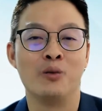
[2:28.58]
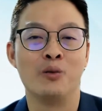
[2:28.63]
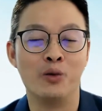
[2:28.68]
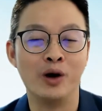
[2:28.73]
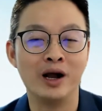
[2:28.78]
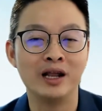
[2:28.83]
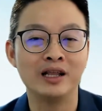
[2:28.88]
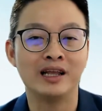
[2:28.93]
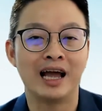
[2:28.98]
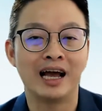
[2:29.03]

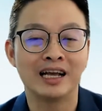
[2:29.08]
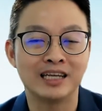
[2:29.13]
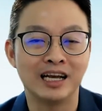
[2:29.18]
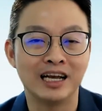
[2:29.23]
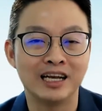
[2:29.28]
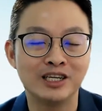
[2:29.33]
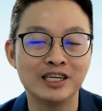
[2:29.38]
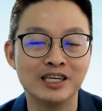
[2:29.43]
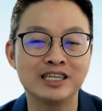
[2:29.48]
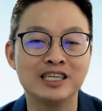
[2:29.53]
when as an
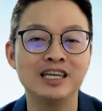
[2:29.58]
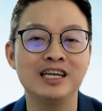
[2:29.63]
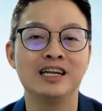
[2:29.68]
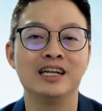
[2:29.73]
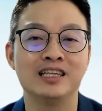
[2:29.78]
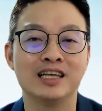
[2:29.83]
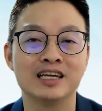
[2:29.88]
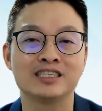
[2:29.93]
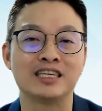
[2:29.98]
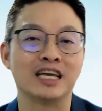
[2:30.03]
agency
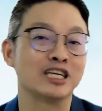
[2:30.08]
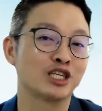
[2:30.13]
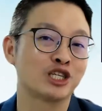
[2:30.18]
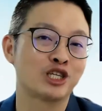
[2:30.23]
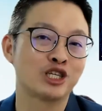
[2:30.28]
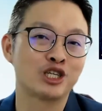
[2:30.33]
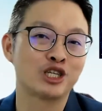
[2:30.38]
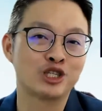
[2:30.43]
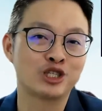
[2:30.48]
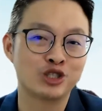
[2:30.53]
leader, there's
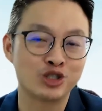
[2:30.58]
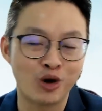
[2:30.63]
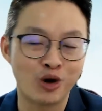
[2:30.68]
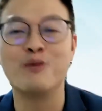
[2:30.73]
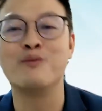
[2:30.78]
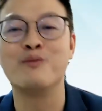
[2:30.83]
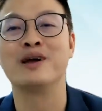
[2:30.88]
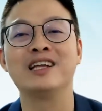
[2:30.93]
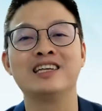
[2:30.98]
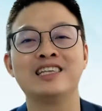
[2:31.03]

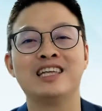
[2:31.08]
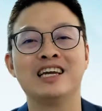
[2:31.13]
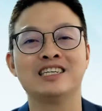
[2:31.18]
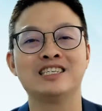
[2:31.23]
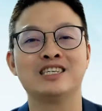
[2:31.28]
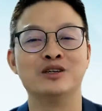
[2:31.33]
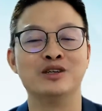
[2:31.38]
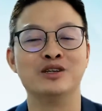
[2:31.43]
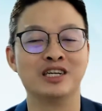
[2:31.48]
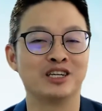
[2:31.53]
so many
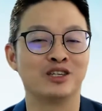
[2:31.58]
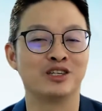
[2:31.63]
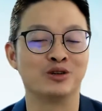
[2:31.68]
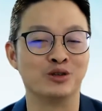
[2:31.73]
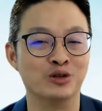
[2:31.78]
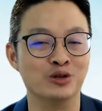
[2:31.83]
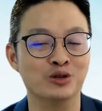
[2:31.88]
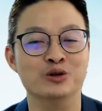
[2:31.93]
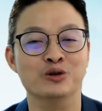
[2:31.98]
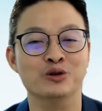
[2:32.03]
things you need to
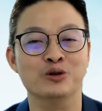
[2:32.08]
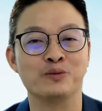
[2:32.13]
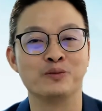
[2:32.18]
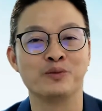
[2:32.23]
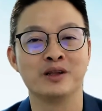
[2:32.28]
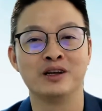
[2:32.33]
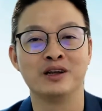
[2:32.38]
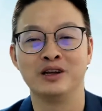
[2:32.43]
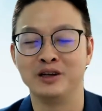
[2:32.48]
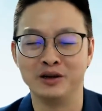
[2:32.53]
do.
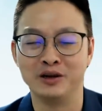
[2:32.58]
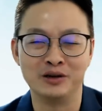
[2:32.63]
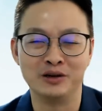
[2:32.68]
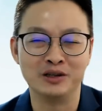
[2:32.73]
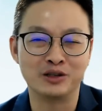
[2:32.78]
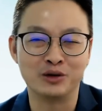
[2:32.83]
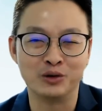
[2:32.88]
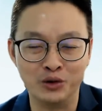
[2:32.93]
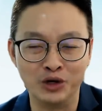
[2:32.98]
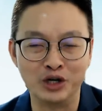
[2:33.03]
You need
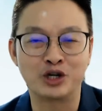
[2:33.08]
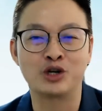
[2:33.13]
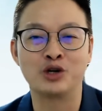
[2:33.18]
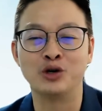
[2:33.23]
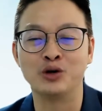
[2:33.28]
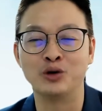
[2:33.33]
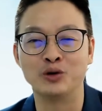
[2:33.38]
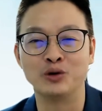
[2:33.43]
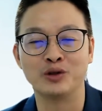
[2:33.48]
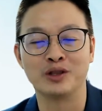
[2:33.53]
to
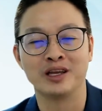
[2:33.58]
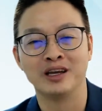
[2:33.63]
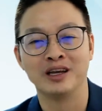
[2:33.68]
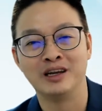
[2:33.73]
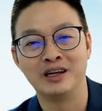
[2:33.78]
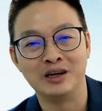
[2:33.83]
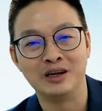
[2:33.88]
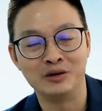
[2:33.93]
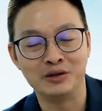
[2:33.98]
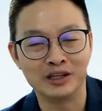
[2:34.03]
recruit,
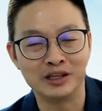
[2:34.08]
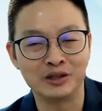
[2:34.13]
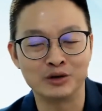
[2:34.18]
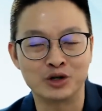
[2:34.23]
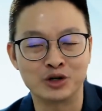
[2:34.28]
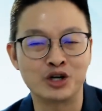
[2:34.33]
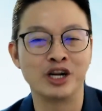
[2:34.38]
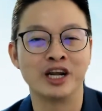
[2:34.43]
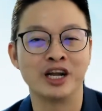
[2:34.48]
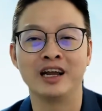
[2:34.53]
you need to
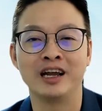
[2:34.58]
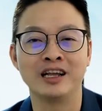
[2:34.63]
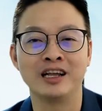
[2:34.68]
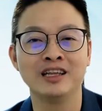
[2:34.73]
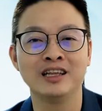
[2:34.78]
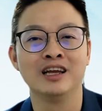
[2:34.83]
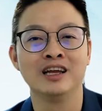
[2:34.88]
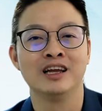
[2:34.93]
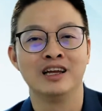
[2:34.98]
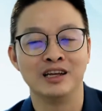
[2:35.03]

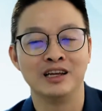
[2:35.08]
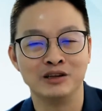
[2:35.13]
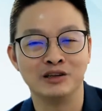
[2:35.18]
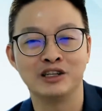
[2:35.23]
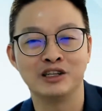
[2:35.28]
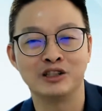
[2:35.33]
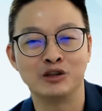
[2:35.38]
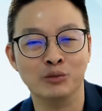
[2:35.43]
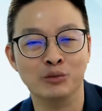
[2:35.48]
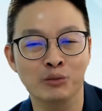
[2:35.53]
train, you
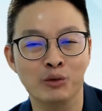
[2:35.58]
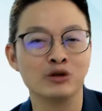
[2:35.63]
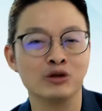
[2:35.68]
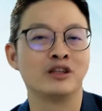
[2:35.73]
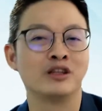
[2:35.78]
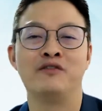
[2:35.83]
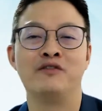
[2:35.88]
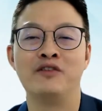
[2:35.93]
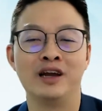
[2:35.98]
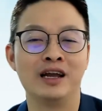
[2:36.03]
need to
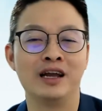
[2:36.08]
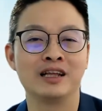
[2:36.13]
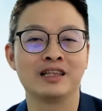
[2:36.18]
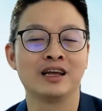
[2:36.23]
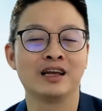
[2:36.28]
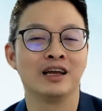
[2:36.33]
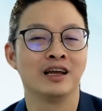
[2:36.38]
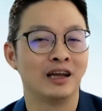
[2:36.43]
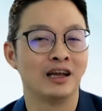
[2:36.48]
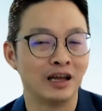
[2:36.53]
motivate,
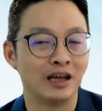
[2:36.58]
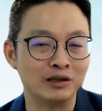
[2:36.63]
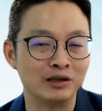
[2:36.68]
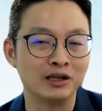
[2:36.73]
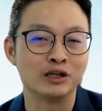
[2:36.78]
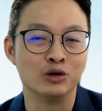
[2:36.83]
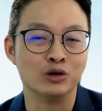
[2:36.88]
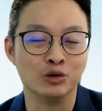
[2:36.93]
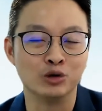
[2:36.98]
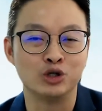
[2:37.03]
you
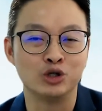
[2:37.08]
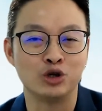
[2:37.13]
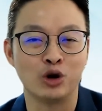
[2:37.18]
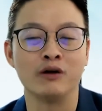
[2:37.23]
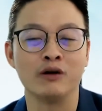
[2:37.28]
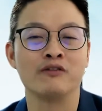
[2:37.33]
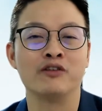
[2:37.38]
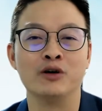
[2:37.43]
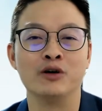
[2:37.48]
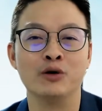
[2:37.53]
need to do
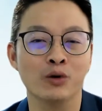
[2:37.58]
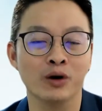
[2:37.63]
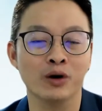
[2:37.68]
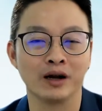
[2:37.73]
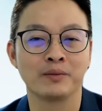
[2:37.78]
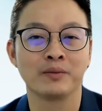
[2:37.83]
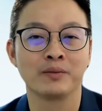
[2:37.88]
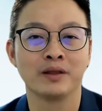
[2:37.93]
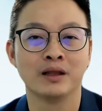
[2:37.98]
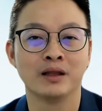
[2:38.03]
joint field work.